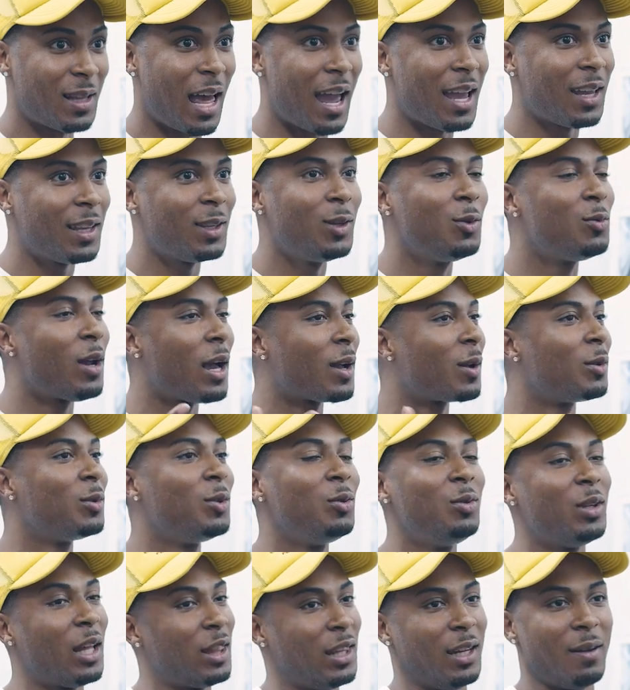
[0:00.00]
Like, you're not gonna
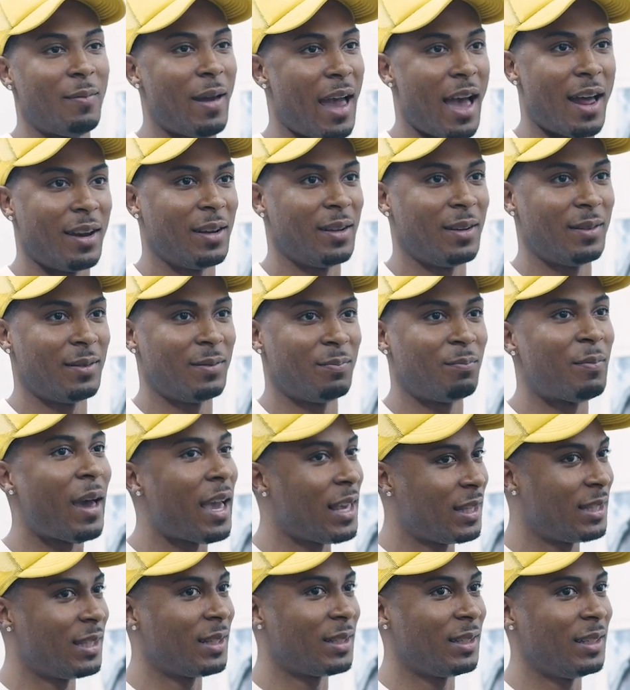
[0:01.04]
do nothing about it,
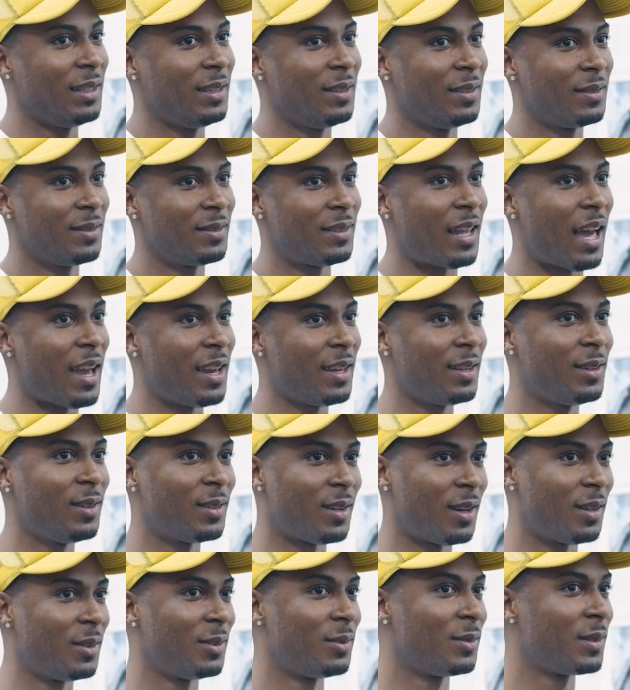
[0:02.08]
basically. Like, you
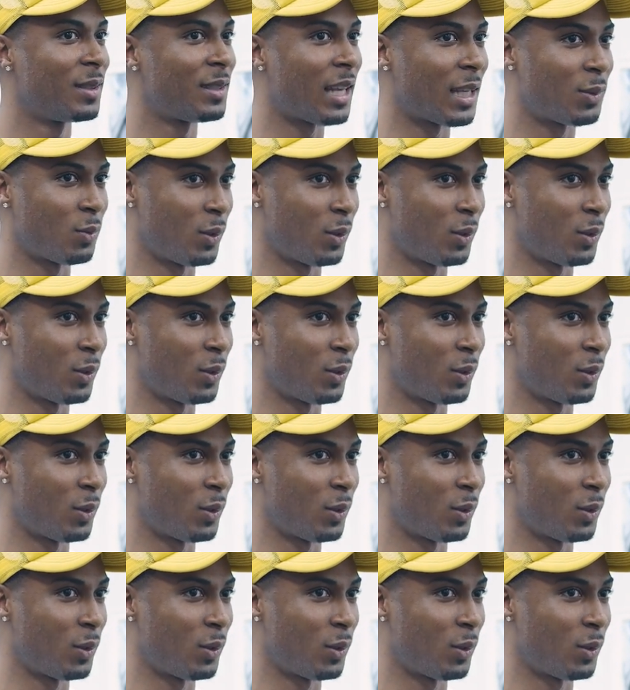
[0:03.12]
know, because